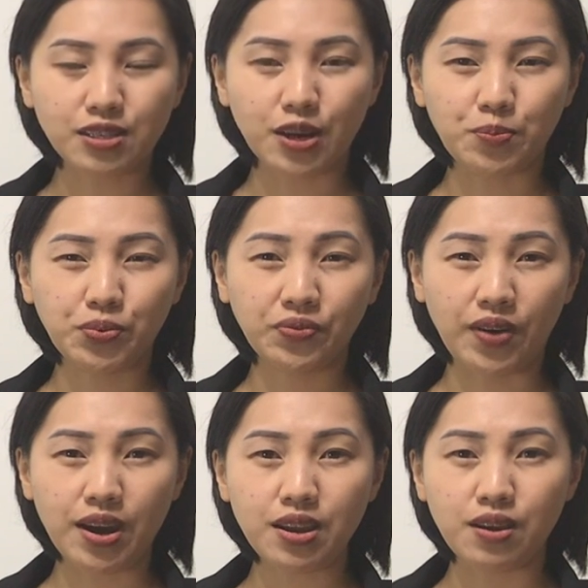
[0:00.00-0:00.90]
are
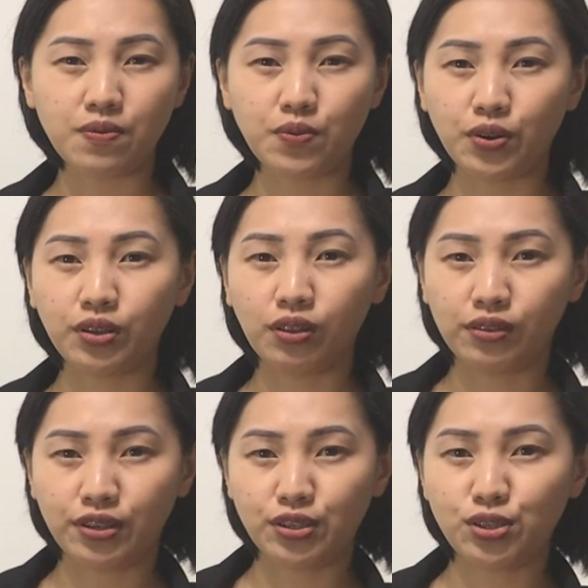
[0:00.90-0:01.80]
provided for the
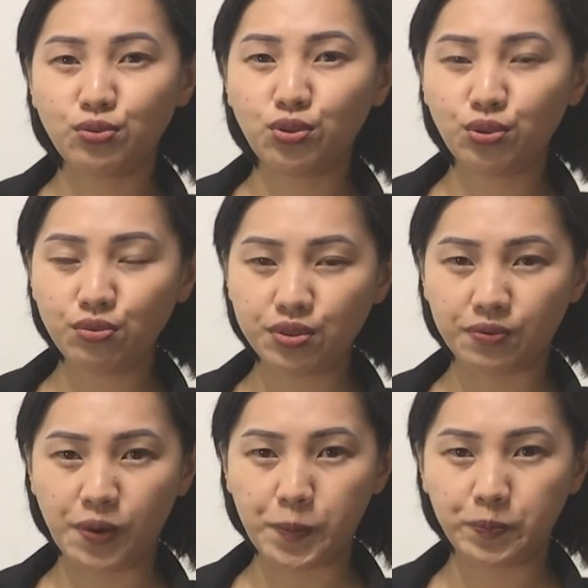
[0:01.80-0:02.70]
learners to choose
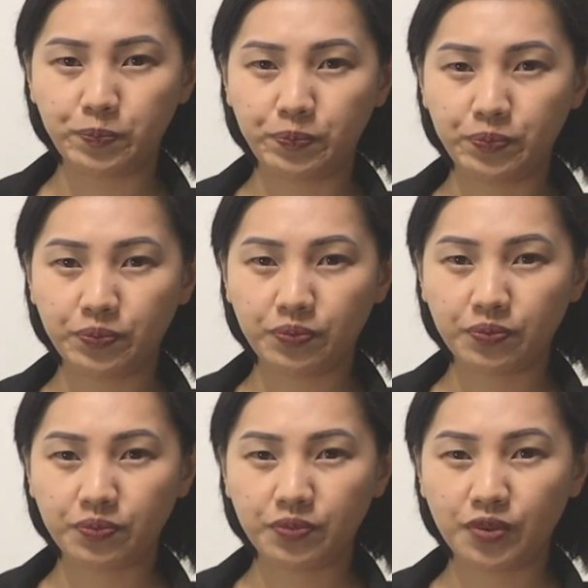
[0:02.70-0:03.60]
from.
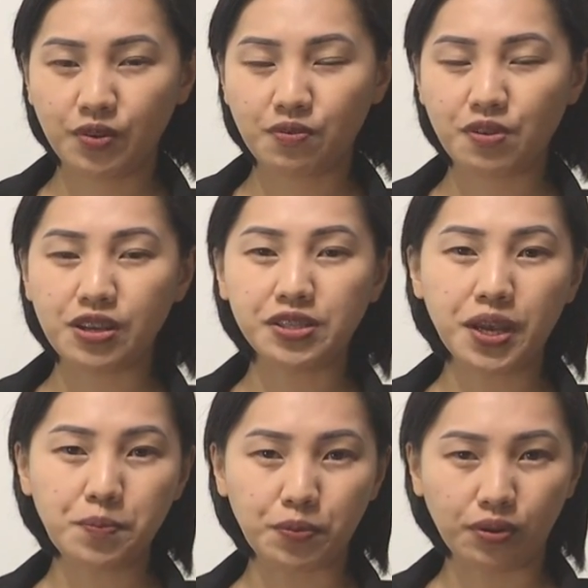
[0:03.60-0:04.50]
For
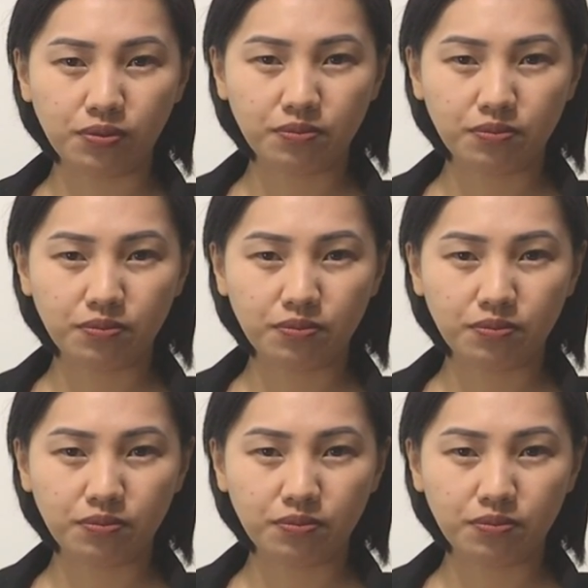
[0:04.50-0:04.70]
example,